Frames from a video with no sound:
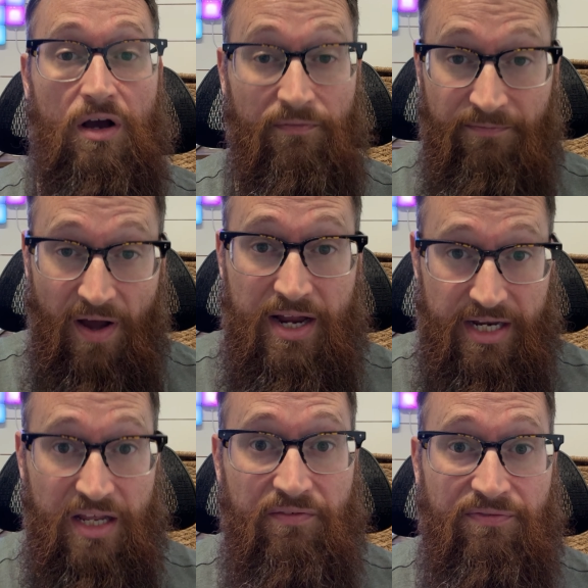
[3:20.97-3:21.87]
Find
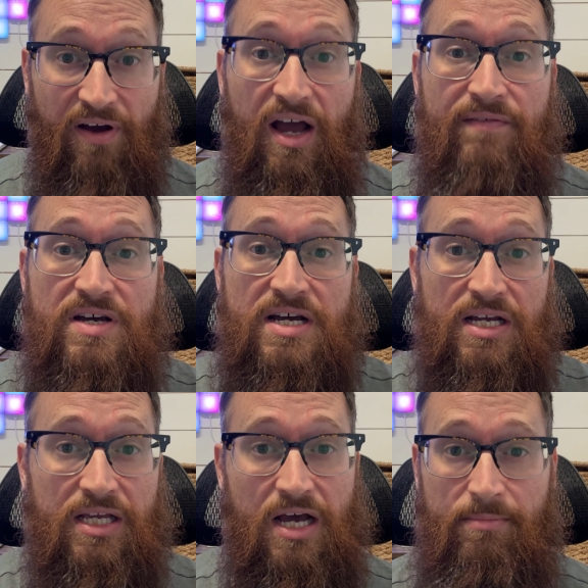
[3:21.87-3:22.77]
N5
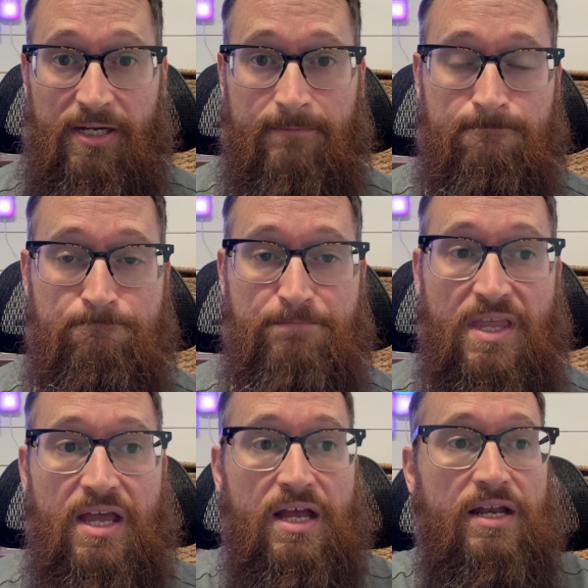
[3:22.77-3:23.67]
coming.
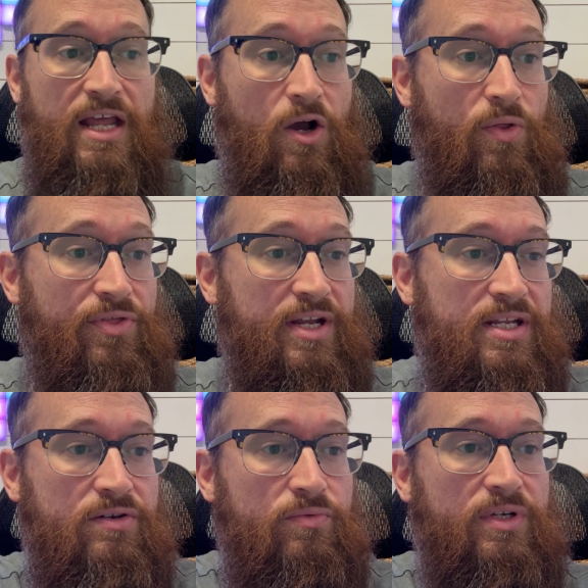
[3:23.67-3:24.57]
Now, they
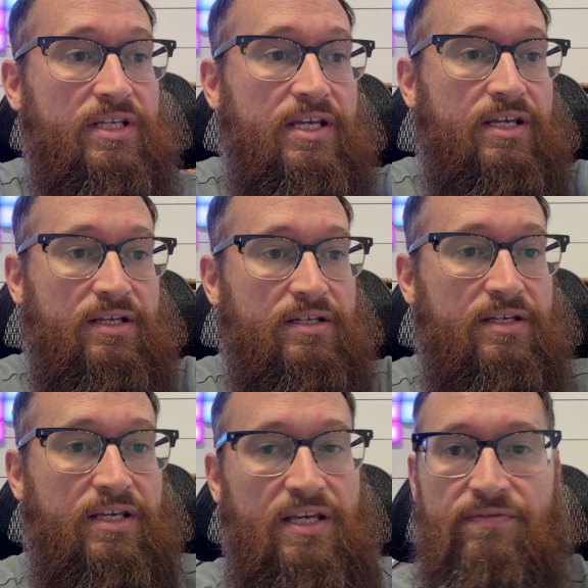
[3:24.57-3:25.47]
didn't really
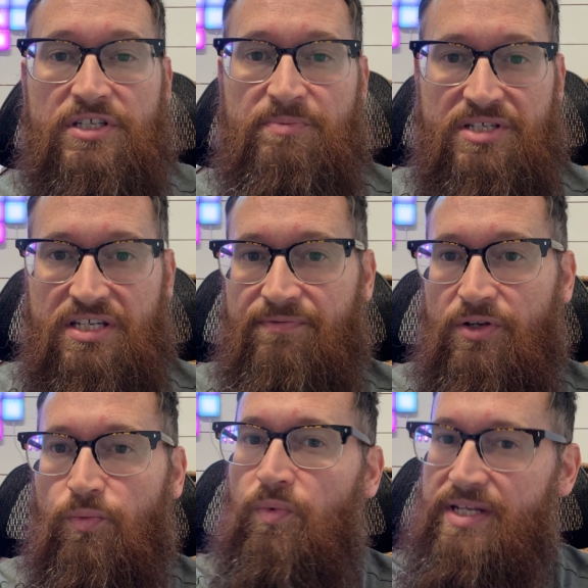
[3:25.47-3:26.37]
give a specific
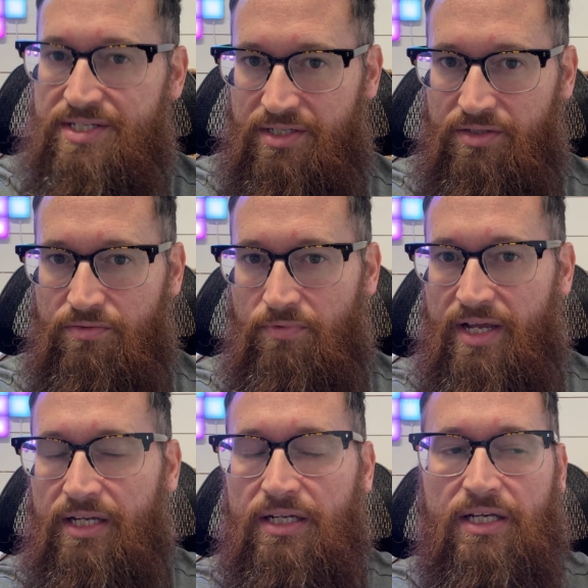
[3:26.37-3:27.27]
reason,
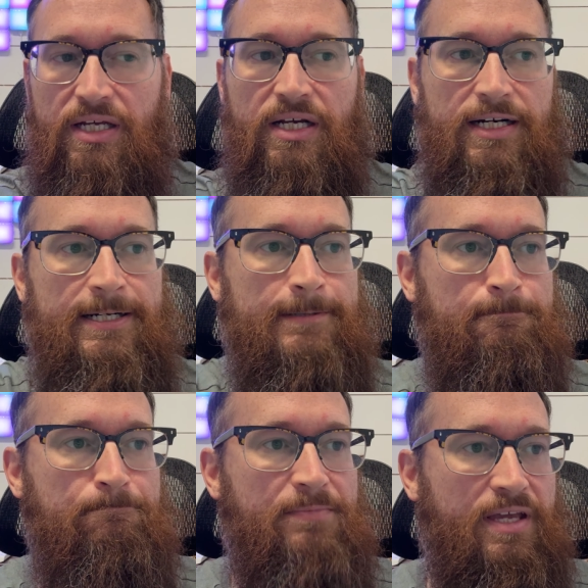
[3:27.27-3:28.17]
right?
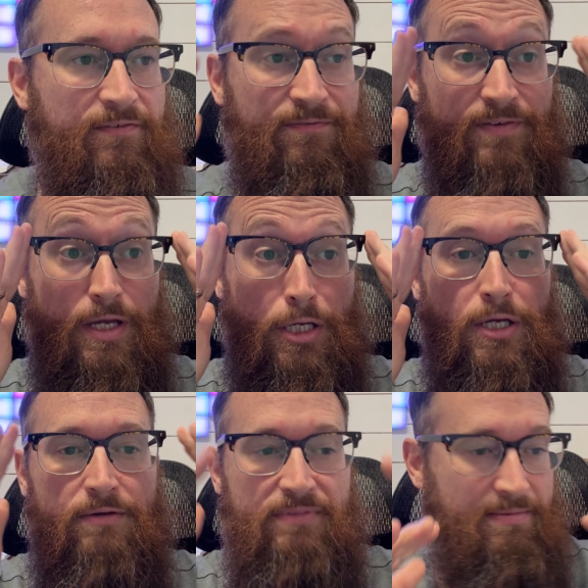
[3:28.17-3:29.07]

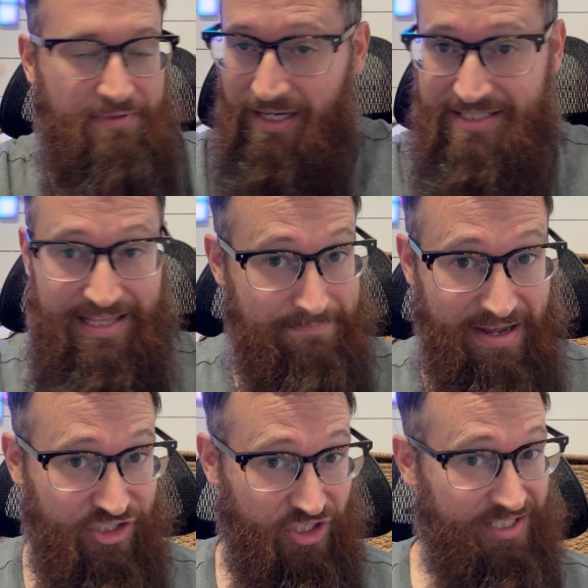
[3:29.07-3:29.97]
They like I said, they
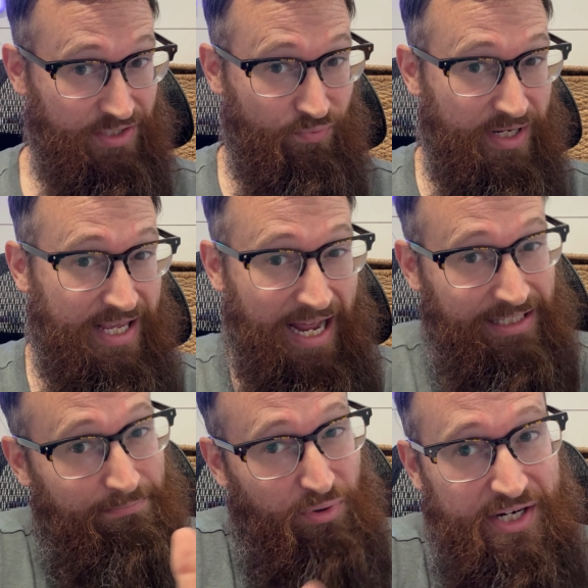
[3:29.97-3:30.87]
mentioned it's a
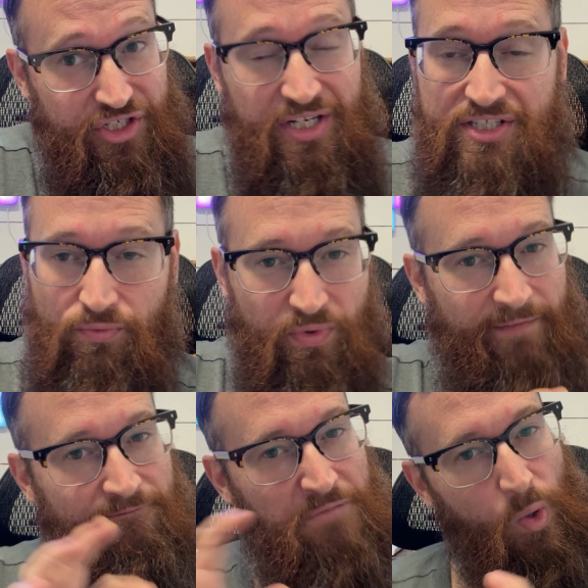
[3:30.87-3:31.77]
recalibration, it's a
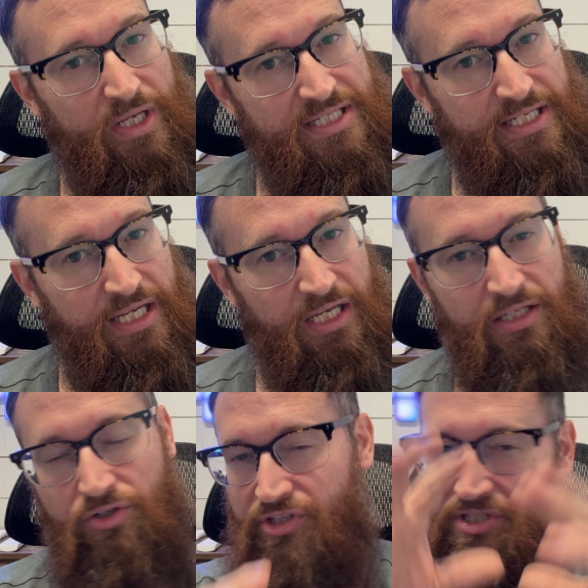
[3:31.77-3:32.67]
refocusing,
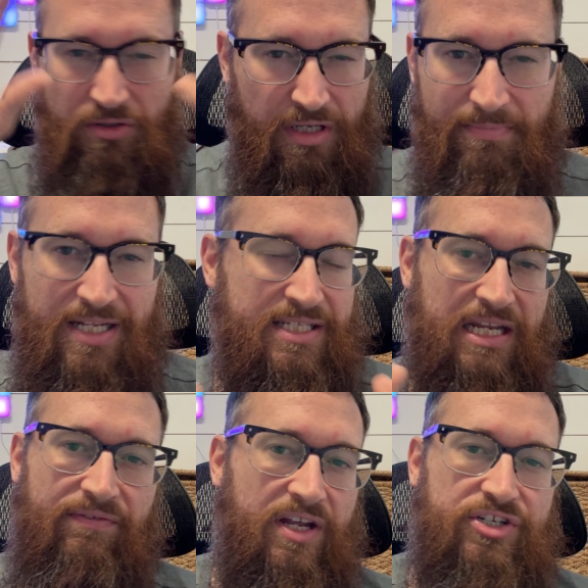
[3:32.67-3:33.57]
they're still committed to
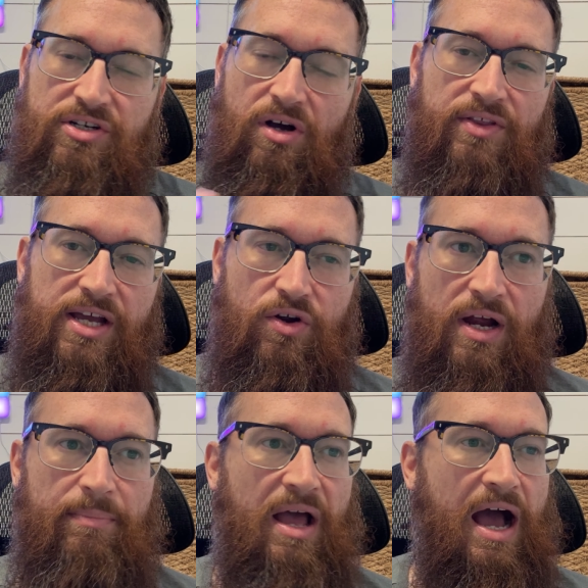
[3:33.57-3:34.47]
innovation, all that
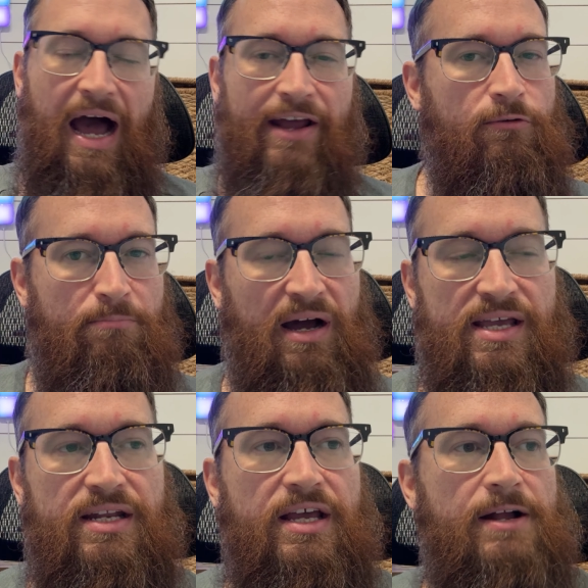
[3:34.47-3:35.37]
crap. I don't buy it.